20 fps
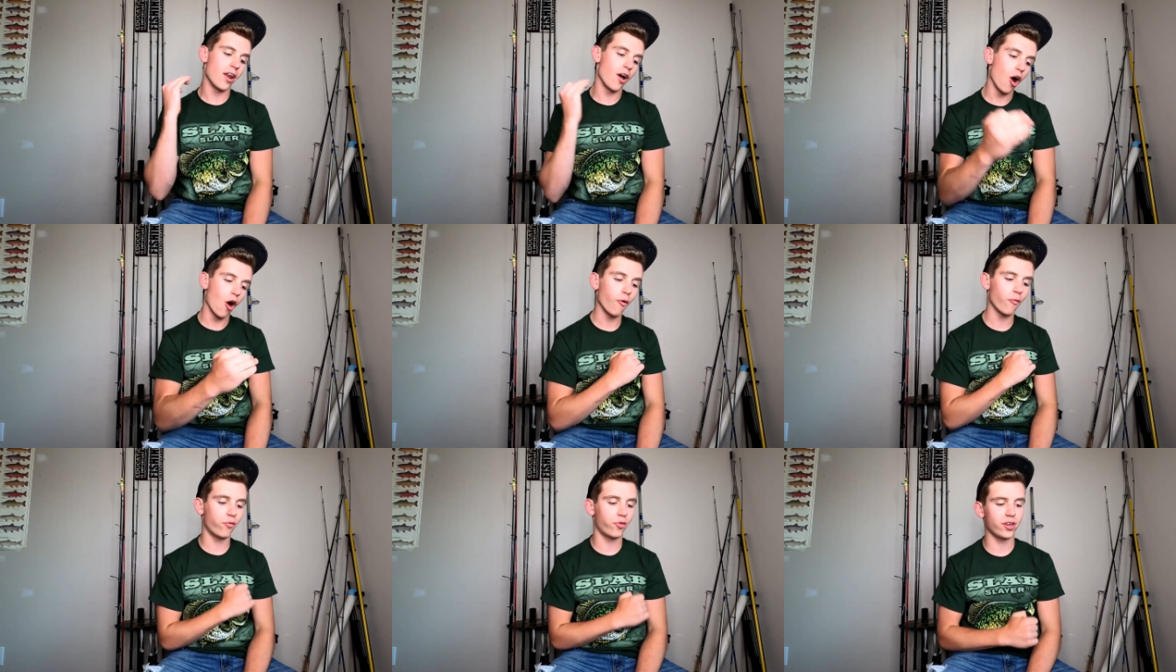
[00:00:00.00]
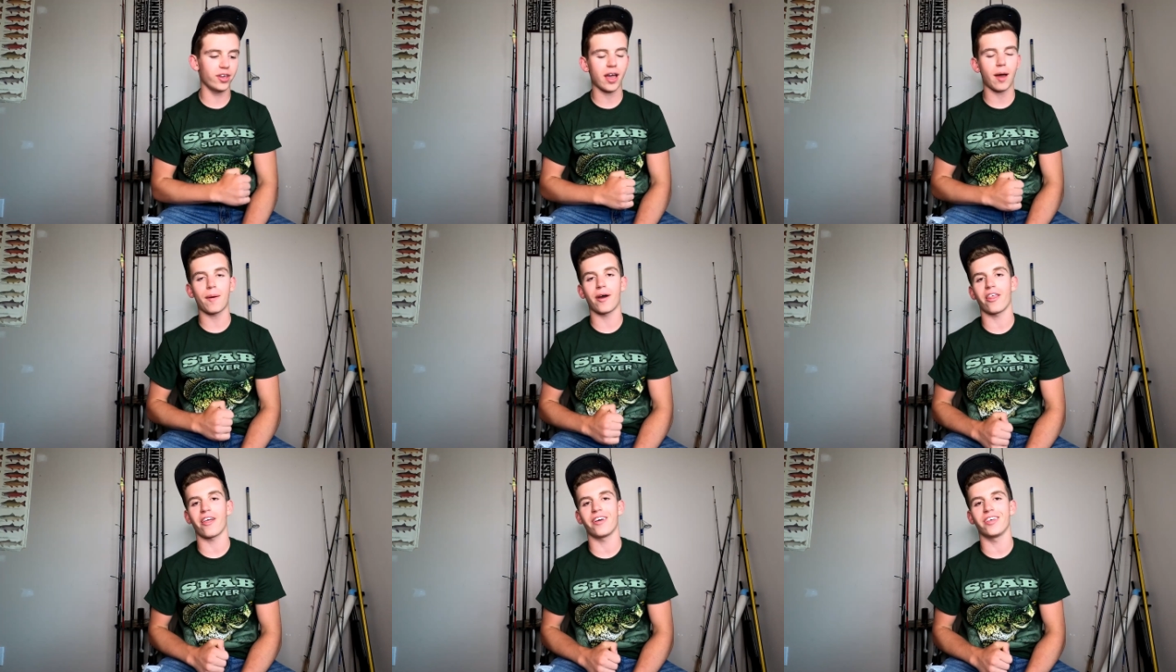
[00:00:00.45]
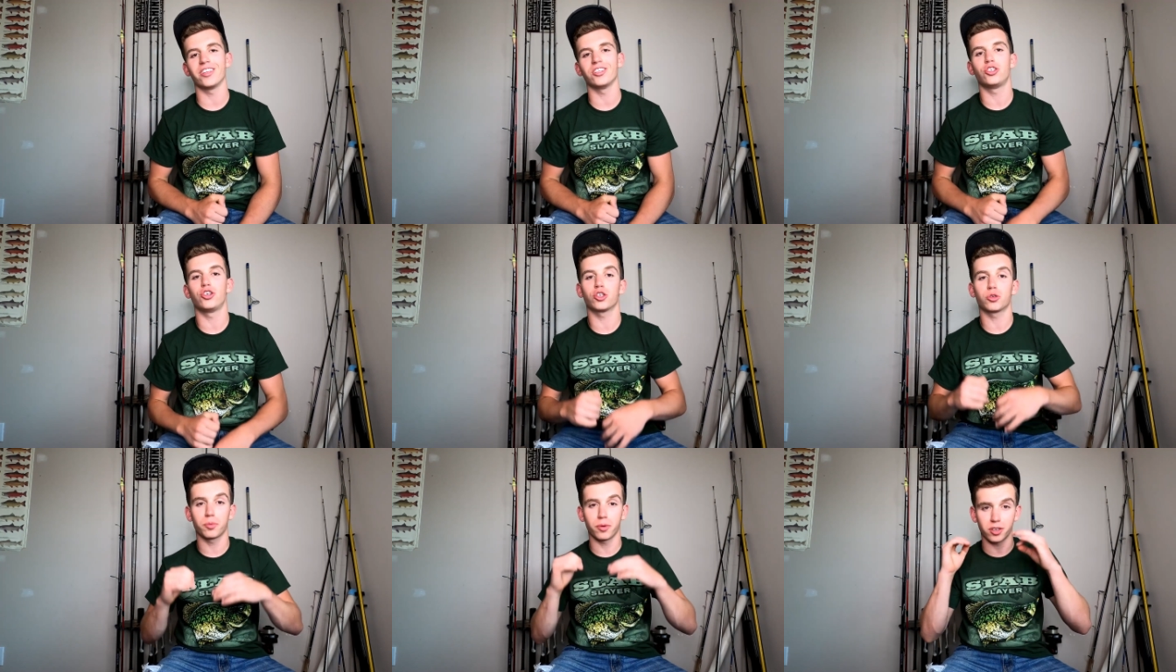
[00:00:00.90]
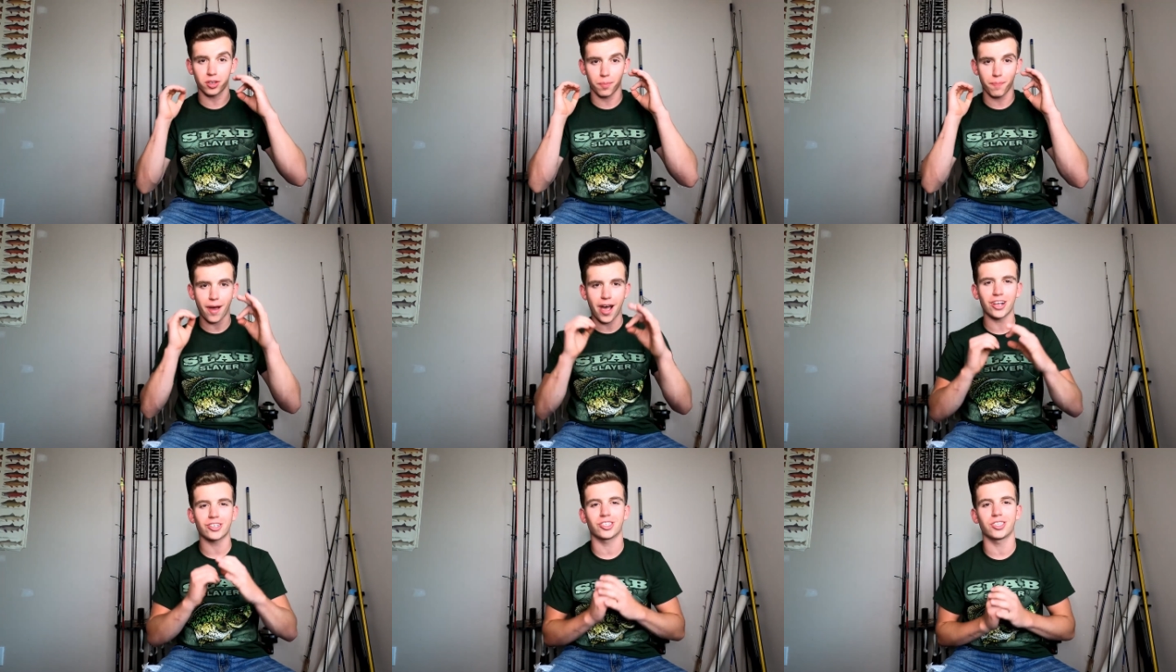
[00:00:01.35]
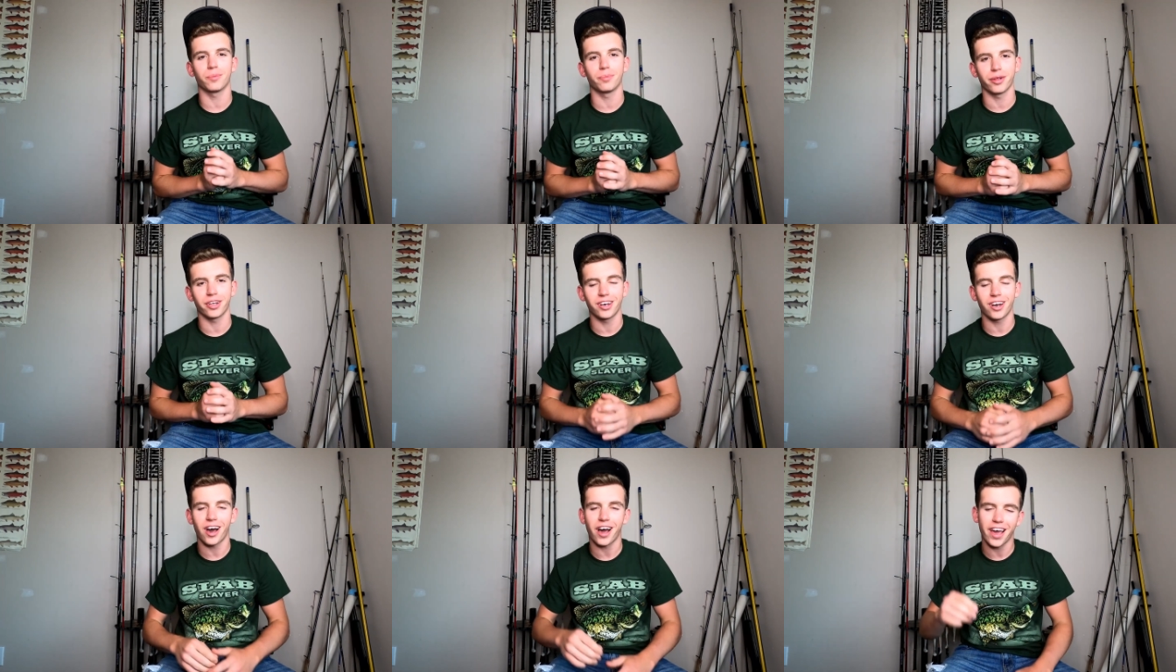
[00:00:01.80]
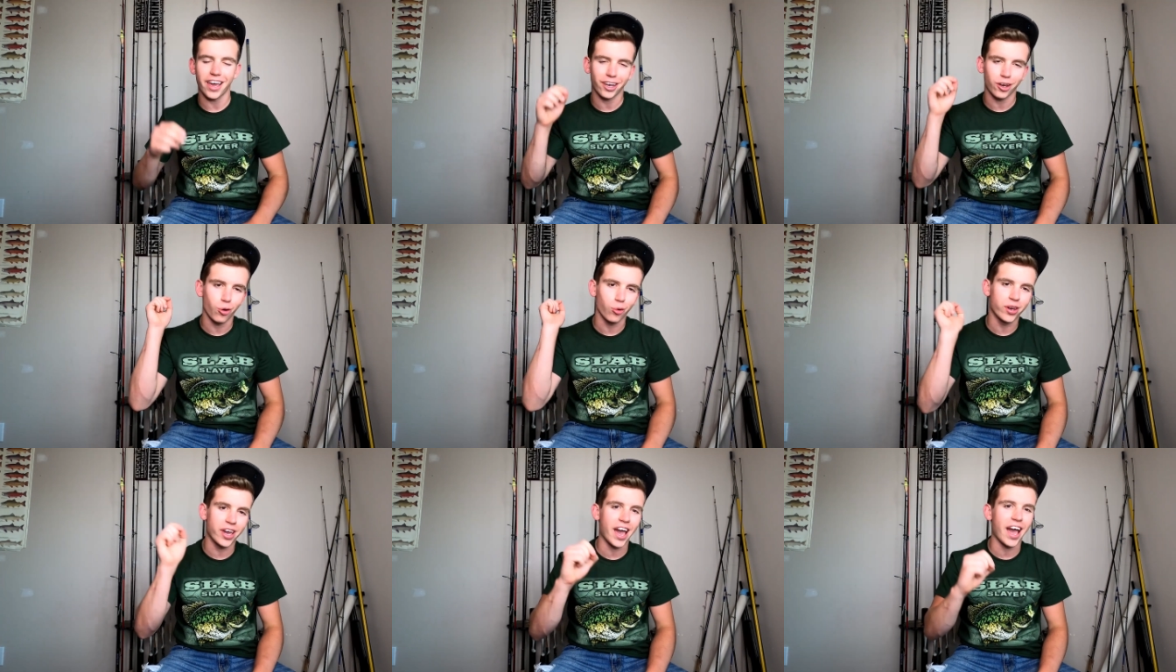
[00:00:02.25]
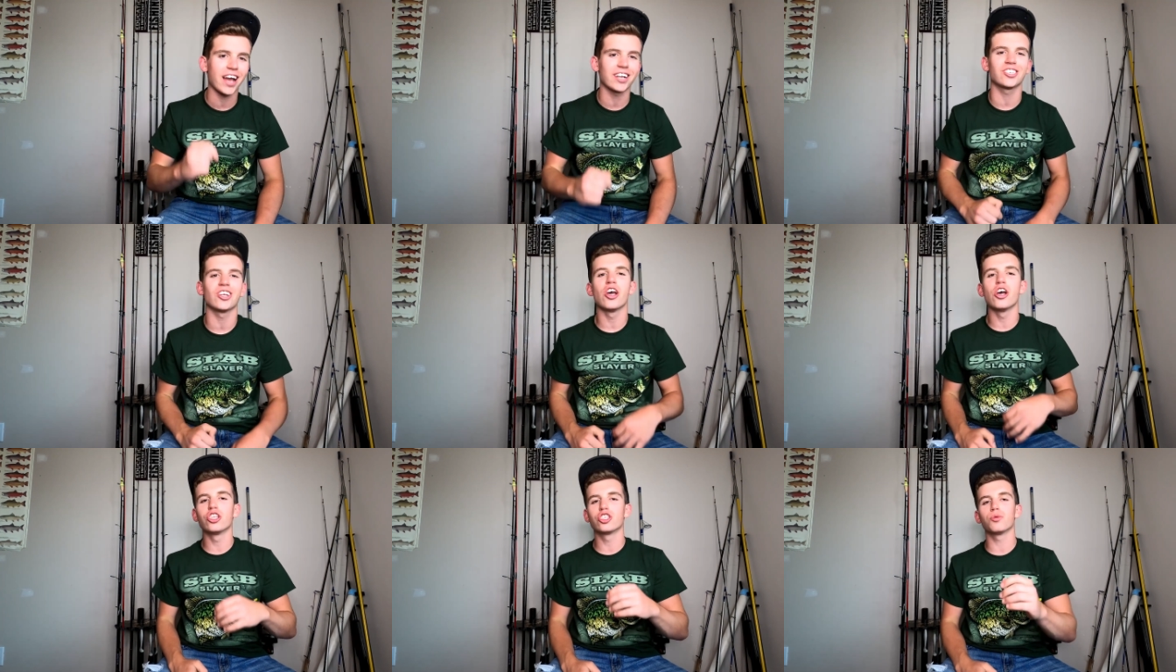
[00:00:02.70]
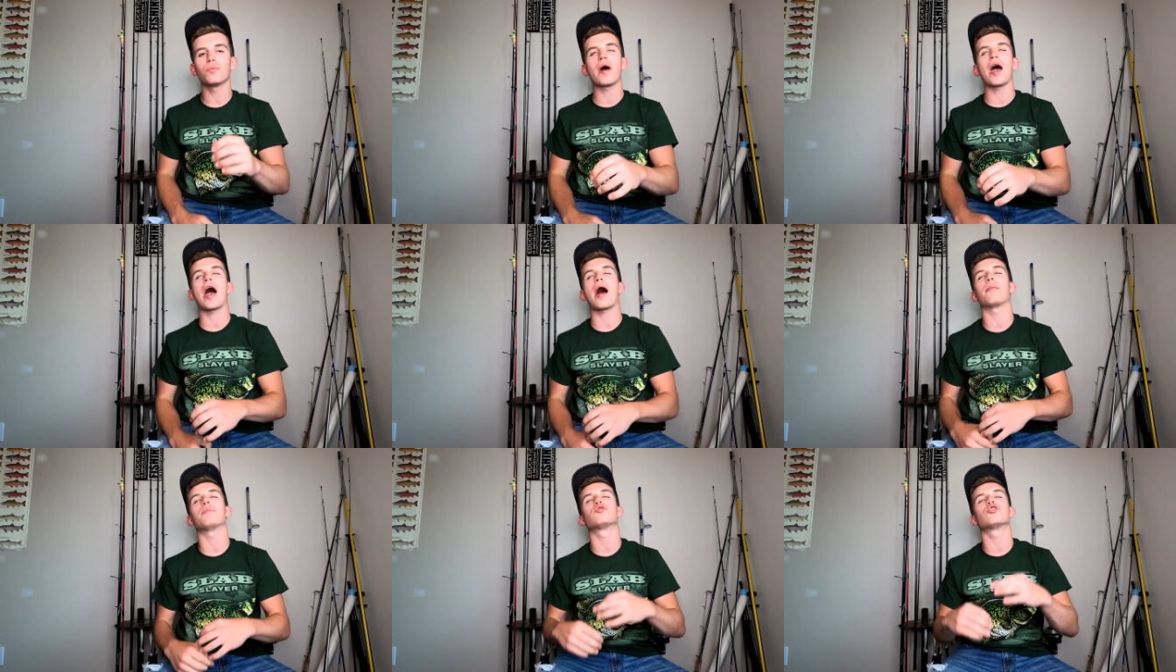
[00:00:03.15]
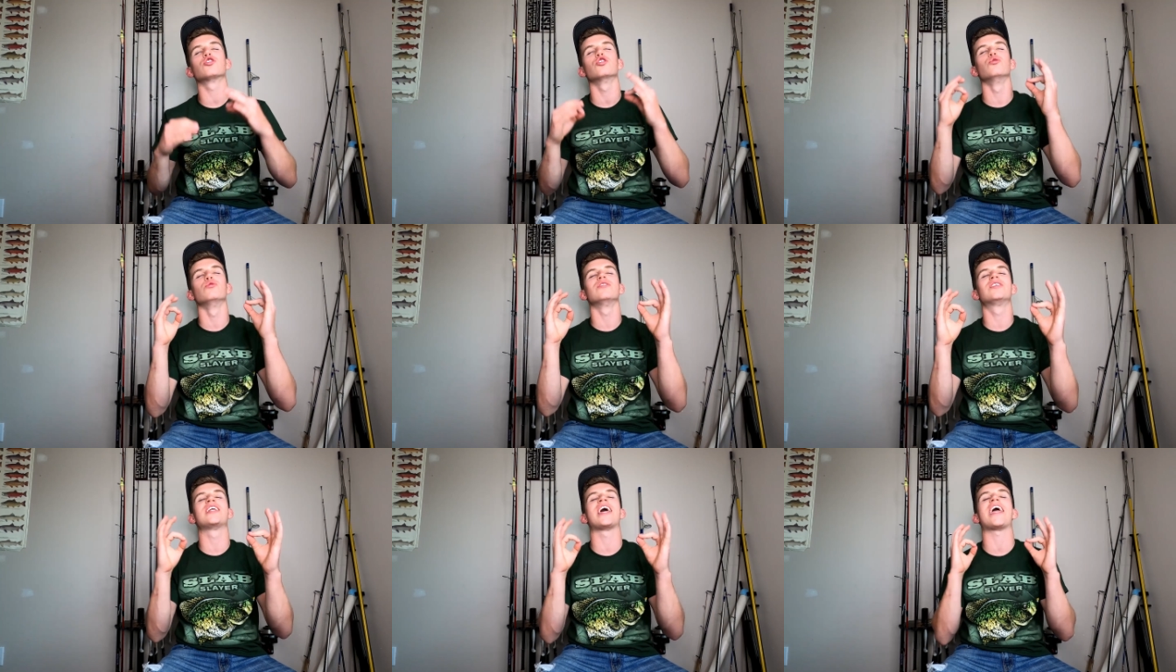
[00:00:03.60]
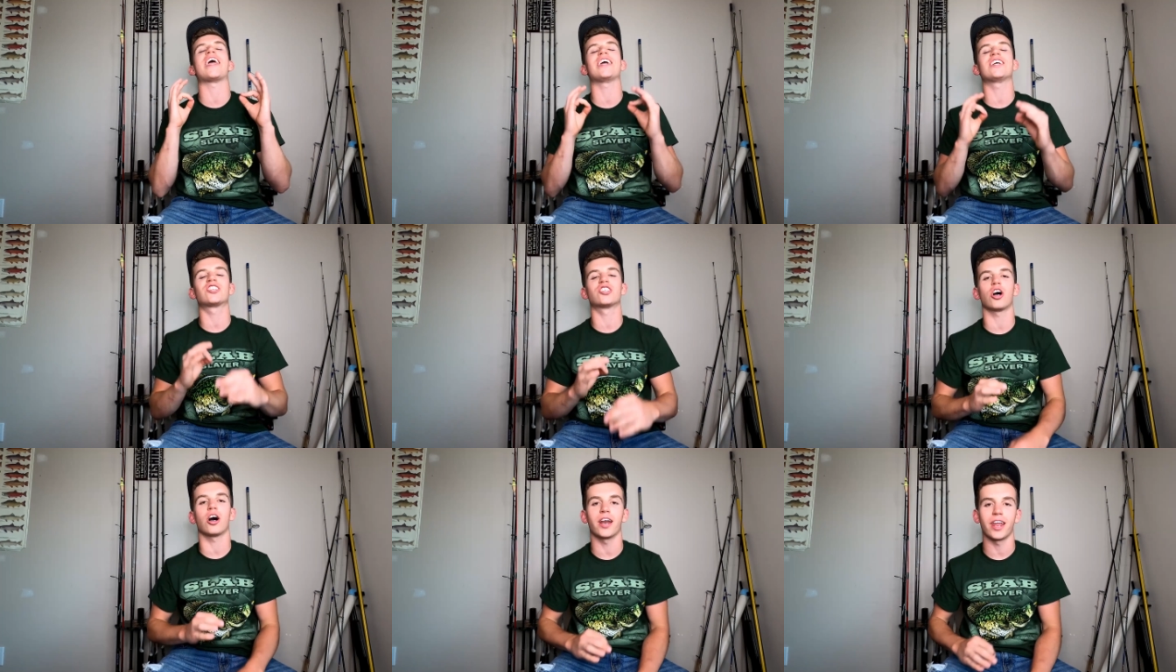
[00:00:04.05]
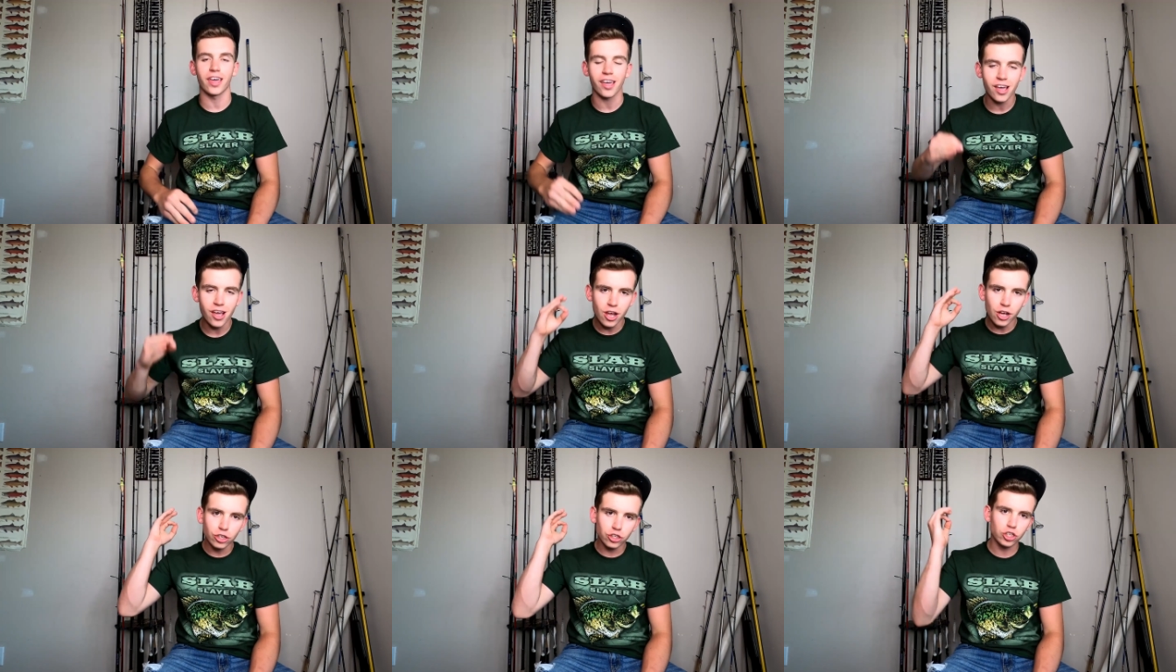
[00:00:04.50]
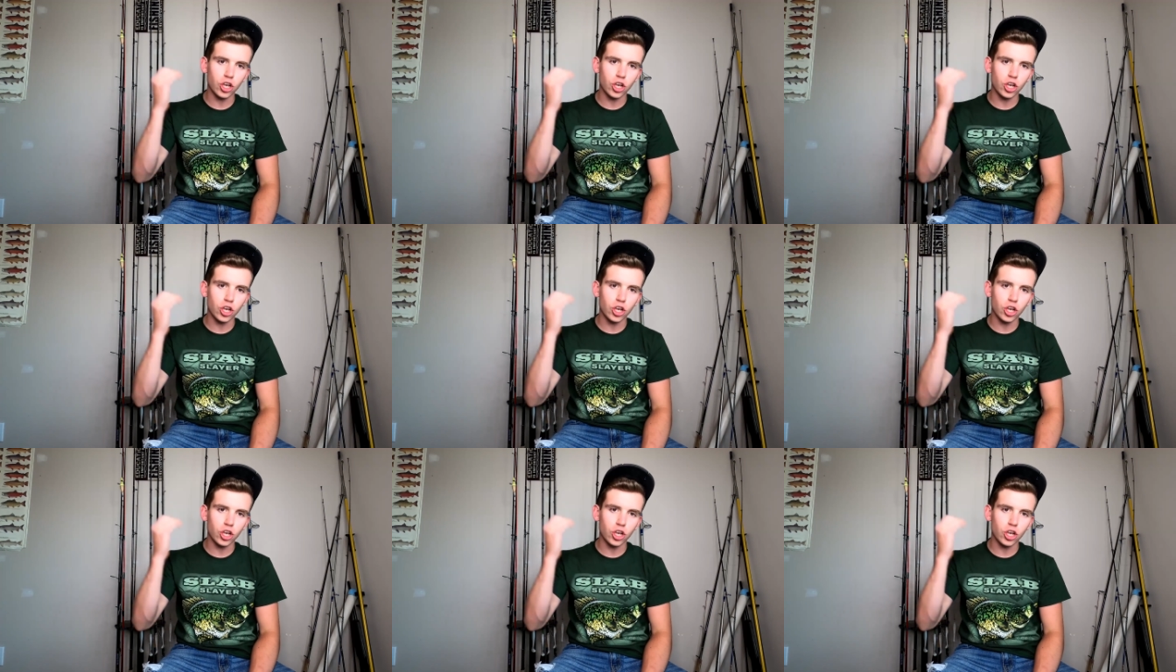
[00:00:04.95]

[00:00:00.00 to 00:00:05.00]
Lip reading: and hopefully by the end of this series we'll be able to master the blood knot and go catch some absolute tanks on it.